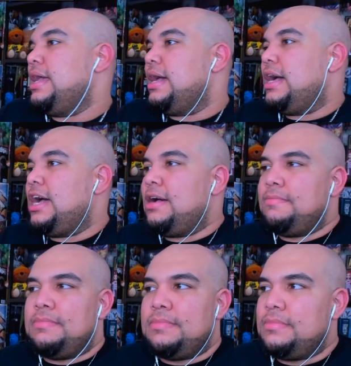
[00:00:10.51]

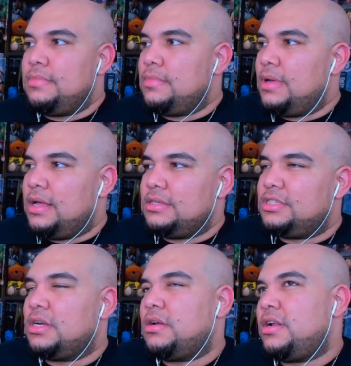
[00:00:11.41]

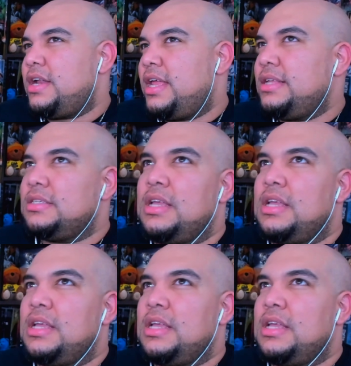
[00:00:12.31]
Chuck on a date.